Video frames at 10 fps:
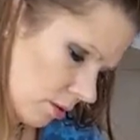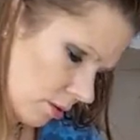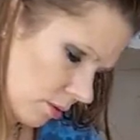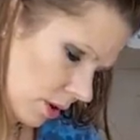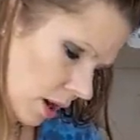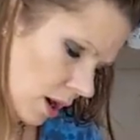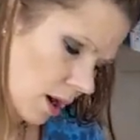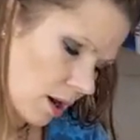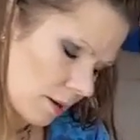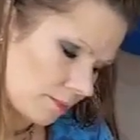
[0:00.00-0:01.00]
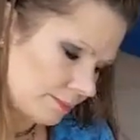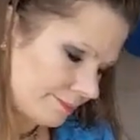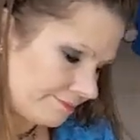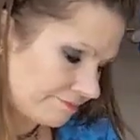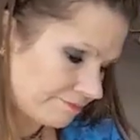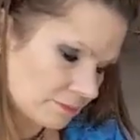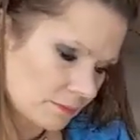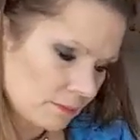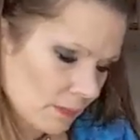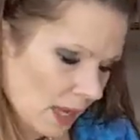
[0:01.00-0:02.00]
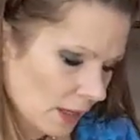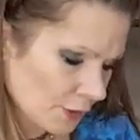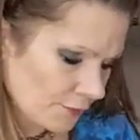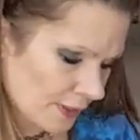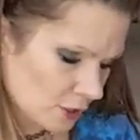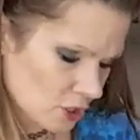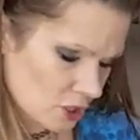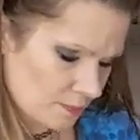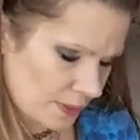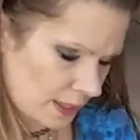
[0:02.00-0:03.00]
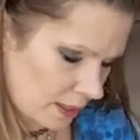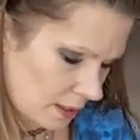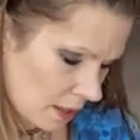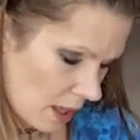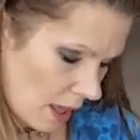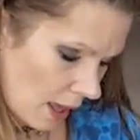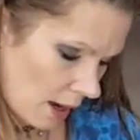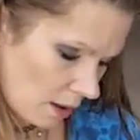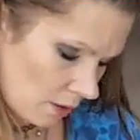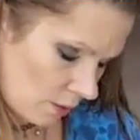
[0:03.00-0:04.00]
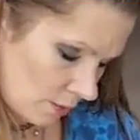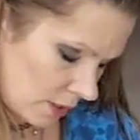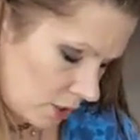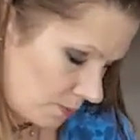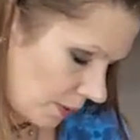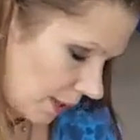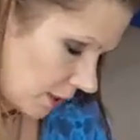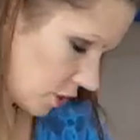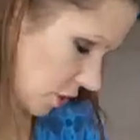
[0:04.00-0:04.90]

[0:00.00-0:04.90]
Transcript: how your fingers should be, how each plant